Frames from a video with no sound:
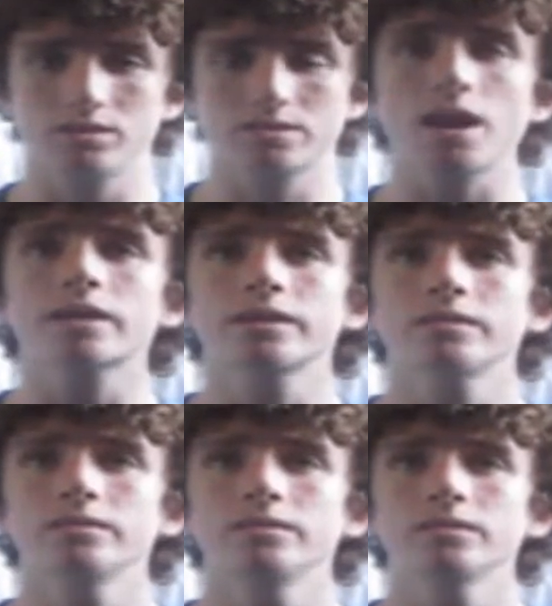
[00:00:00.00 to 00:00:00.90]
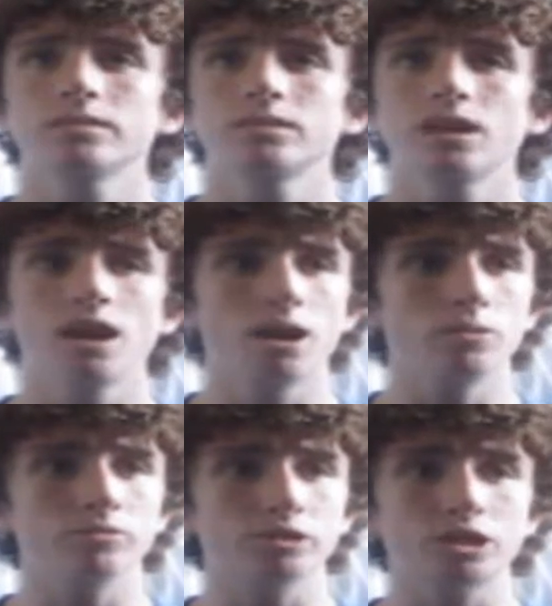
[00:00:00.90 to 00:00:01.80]
Jack, how
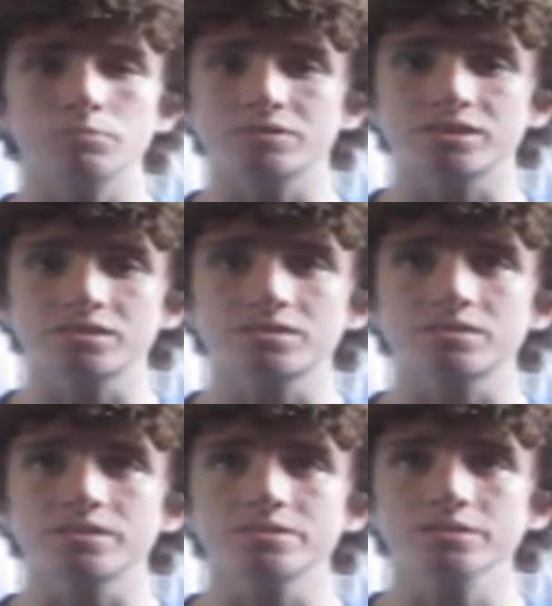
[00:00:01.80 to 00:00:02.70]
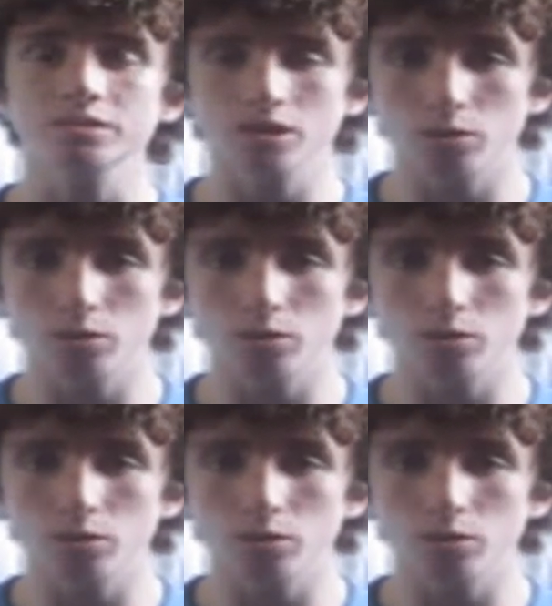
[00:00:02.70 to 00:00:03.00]
have you come to this decision?